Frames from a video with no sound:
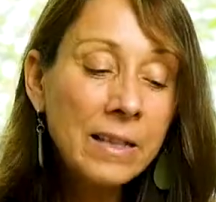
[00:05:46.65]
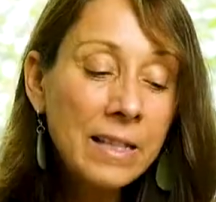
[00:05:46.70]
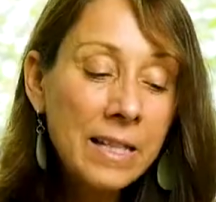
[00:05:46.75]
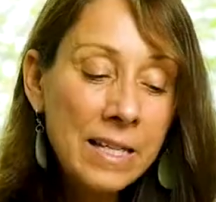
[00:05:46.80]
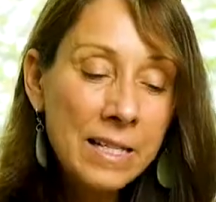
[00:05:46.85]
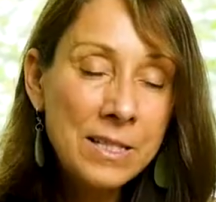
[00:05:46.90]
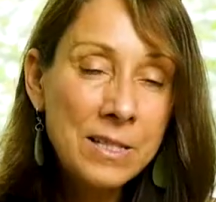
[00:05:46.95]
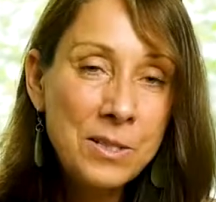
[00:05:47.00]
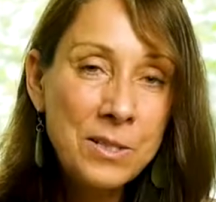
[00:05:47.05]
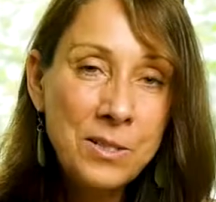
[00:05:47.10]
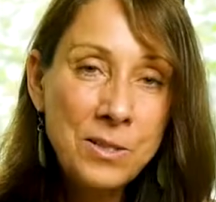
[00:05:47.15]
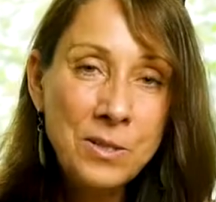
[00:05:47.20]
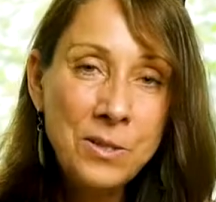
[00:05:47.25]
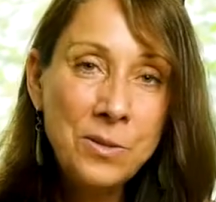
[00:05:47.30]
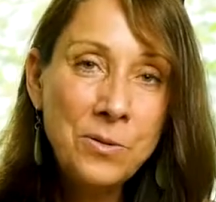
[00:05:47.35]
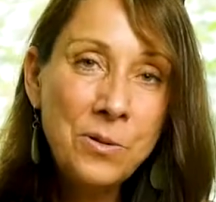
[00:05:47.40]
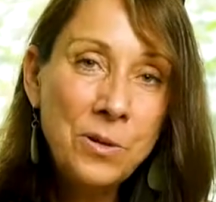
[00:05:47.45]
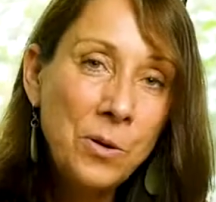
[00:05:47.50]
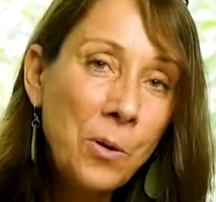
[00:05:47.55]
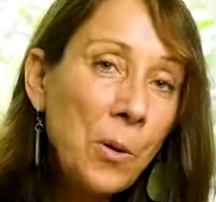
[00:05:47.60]
least
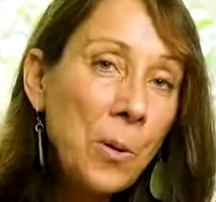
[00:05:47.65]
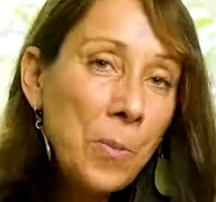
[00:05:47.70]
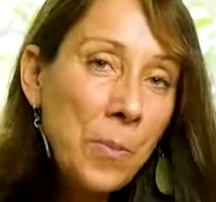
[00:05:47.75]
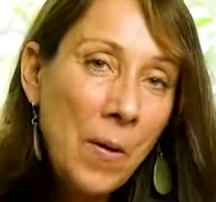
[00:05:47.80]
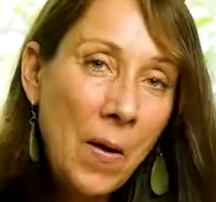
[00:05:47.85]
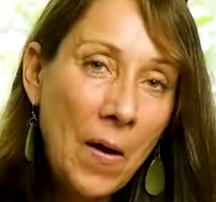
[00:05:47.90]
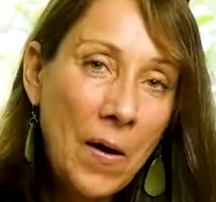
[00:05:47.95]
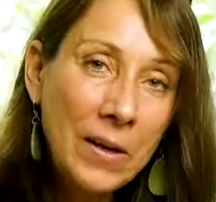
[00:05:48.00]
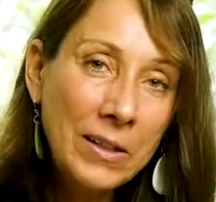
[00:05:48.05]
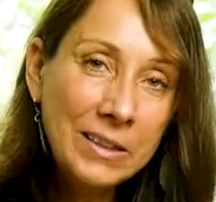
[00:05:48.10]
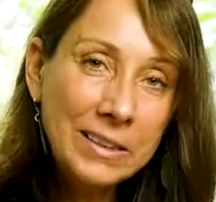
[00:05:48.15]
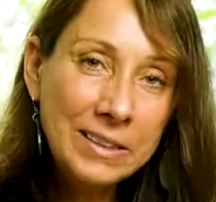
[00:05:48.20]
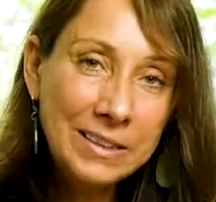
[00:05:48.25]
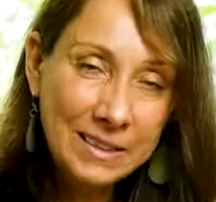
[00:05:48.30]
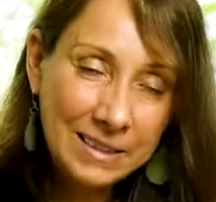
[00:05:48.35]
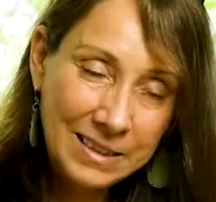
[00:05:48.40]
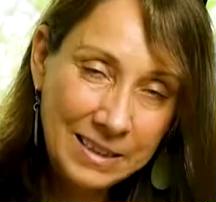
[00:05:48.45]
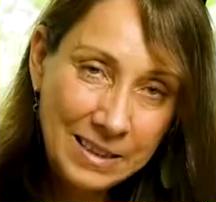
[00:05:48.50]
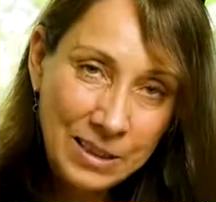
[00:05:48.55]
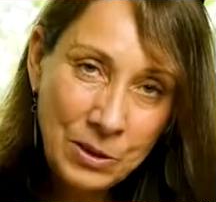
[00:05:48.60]
do your part
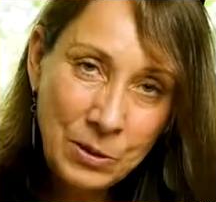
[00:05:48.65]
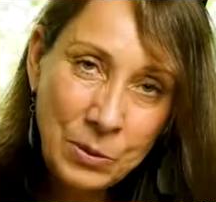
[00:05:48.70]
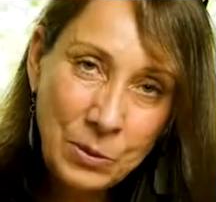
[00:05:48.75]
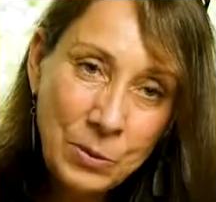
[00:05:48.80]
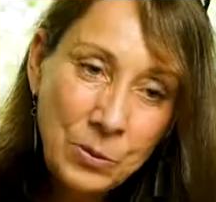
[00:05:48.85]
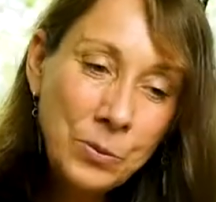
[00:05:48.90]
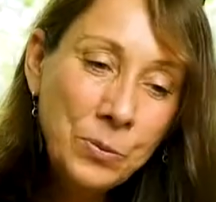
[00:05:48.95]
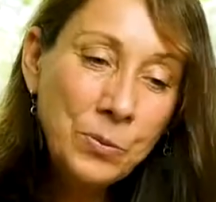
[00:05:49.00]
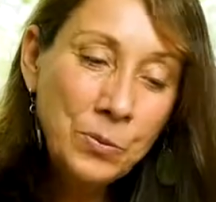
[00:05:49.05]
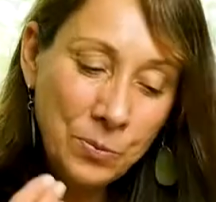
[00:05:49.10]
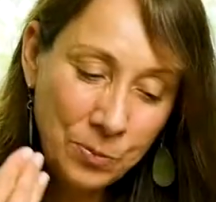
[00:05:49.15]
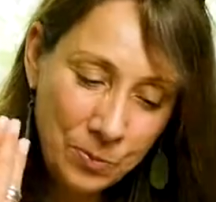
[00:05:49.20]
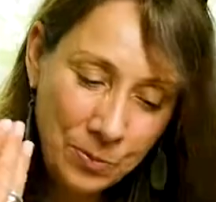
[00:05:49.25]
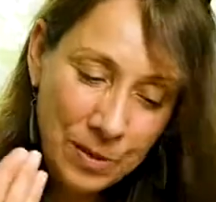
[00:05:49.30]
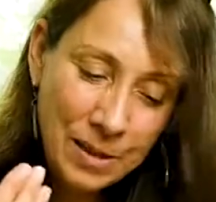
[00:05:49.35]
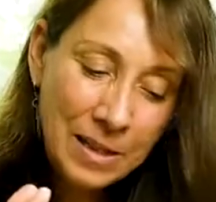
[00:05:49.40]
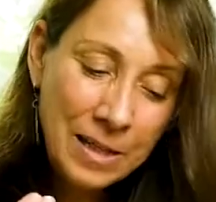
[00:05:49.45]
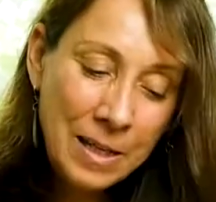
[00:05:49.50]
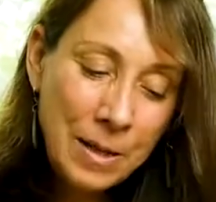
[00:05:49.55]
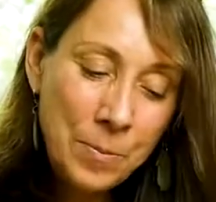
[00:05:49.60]
to
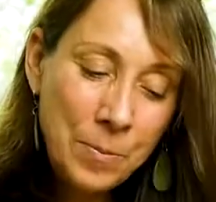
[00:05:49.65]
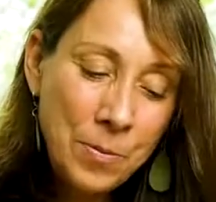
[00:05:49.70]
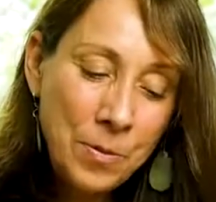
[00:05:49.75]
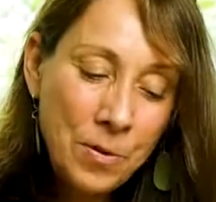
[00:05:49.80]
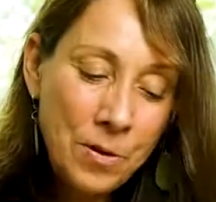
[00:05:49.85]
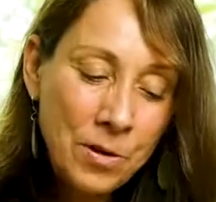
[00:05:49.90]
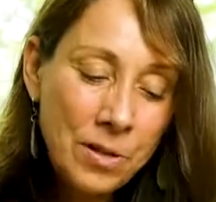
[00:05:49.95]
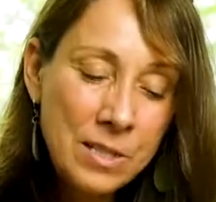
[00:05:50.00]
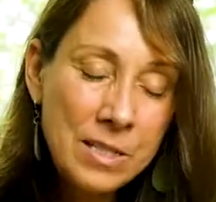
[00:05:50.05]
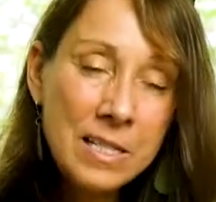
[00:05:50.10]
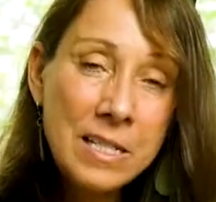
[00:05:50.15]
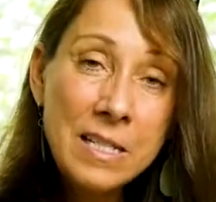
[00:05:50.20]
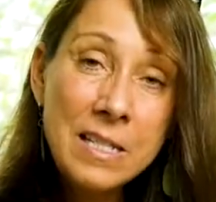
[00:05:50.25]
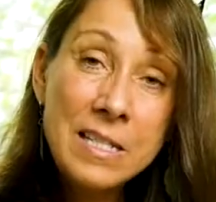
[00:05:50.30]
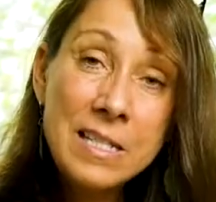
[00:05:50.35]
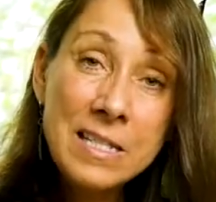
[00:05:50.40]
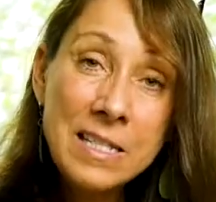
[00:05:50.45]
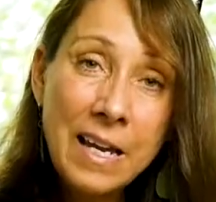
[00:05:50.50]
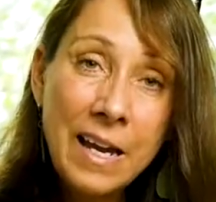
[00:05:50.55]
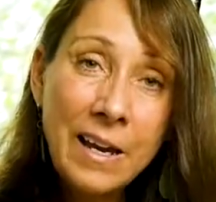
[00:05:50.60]
keep your
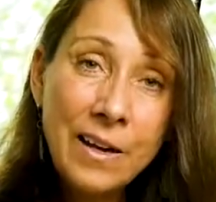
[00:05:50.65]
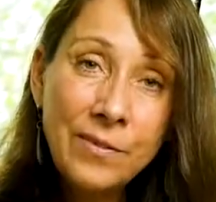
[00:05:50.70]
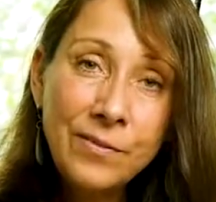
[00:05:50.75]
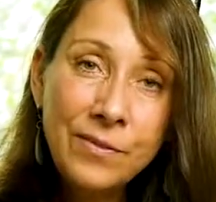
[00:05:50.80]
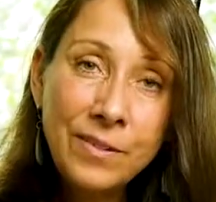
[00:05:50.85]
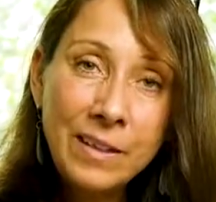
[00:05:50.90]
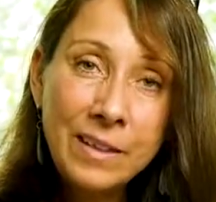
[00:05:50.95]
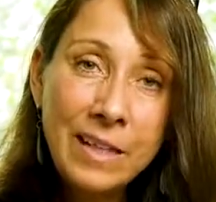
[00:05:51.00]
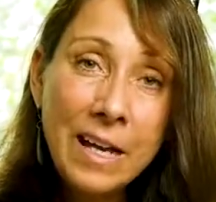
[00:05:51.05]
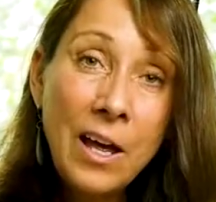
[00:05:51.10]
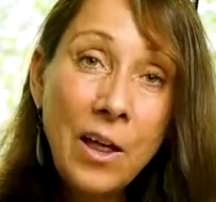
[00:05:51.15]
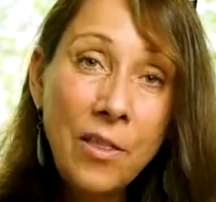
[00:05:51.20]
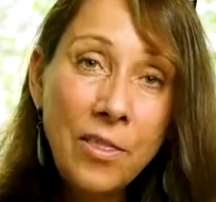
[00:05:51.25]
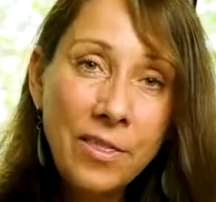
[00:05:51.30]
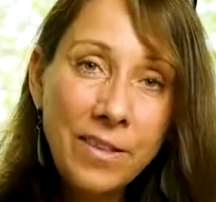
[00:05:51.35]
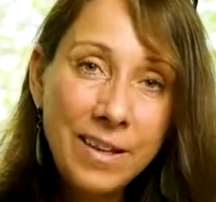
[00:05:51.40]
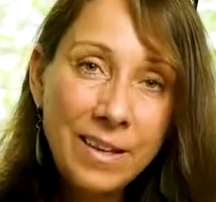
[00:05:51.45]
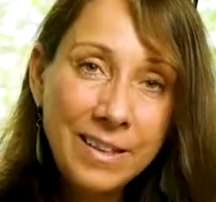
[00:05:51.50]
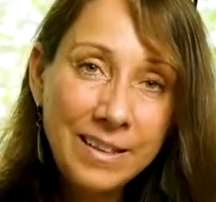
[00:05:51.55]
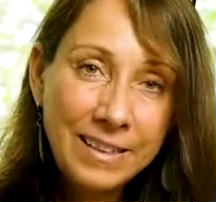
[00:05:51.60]
teeth safe and
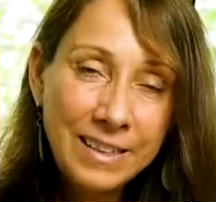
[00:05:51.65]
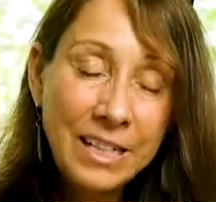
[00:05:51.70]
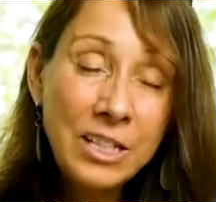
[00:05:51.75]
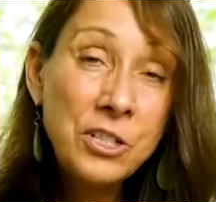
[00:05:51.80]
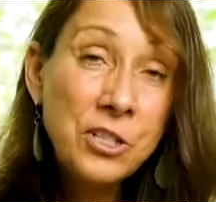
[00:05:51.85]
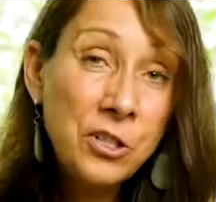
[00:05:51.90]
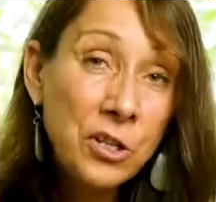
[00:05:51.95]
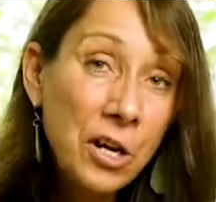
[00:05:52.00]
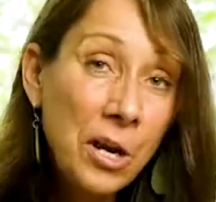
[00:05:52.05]
healthy, and your